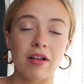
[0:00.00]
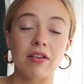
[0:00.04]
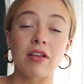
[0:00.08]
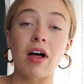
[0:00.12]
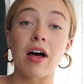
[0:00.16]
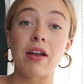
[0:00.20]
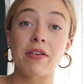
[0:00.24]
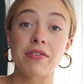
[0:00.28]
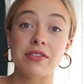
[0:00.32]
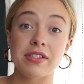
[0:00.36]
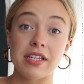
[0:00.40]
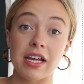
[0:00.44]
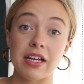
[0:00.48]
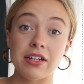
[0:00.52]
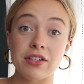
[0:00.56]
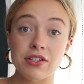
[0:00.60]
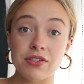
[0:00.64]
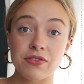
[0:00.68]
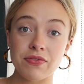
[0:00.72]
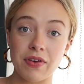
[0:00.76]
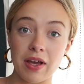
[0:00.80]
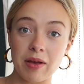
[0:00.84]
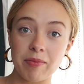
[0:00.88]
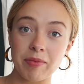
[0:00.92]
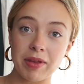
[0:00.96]
a lot of
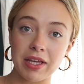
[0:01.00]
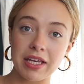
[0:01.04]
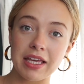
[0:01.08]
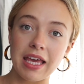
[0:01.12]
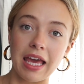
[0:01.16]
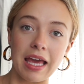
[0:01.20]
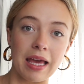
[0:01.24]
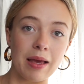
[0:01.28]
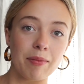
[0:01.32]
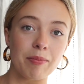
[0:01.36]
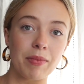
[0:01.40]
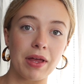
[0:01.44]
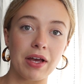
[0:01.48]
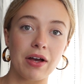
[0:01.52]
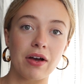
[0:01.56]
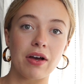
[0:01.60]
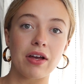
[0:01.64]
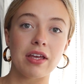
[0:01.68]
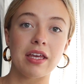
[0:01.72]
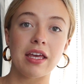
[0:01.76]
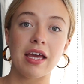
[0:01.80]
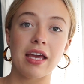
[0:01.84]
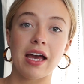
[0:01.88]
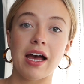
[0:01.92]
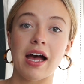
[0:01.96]
Sage's family came like
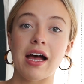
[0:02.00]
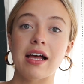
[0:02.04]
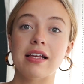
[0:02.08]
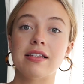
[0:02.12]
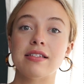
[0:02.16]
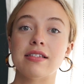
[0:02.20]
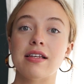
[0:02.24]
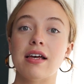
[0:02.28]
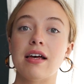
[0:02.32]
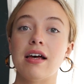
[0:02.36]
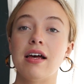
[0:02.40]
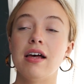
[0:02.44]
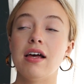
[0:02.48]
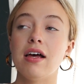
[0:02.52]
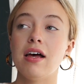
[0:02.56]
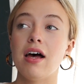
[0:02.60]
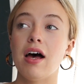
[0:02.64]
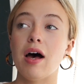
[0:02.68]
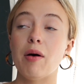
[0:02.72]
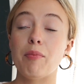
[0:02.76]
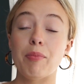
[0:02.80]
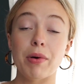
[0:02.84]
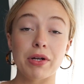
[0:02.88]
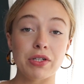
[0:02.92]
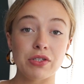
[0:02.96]
he has
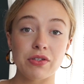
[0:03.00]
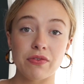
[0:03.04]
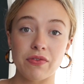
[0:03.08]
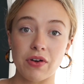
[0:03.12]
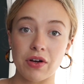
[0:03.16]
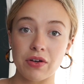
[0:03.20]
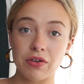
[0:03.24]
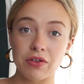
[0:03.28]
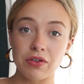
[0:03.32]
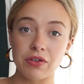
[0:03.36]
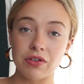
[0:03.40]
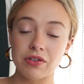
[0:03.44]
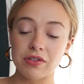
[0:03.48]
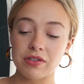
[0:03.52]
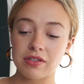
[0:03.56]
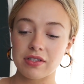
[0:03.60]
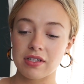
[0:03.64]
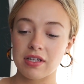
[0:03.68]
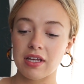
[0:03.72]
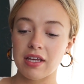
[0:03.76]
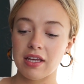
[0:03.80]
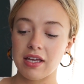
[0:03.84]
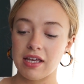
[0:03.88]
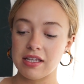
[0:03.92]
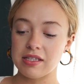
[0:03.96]
a bunch of uncles
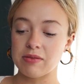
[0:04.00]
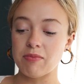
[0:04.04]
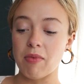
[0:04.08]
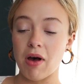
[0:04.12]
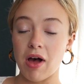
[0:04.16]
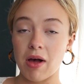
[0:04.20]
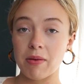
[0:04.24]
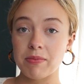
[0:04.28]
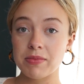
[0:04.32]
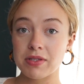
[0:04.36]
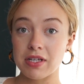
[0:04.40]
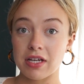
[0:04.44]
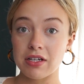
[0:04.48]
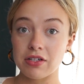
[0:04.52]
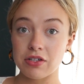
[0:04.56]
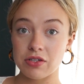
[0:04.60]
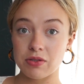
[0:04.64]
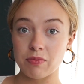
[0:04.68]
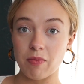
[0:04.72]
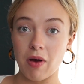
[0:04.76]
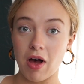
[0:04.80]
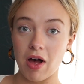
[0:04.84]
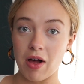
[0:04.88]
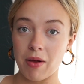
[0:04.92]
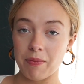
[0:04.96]
his mom Sage's
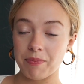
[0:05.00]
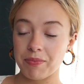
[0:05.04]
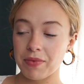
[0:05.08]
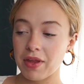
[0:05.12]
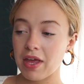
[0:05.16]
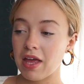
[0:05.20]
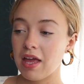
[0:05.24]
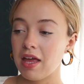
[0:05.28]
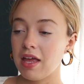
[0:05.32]
mom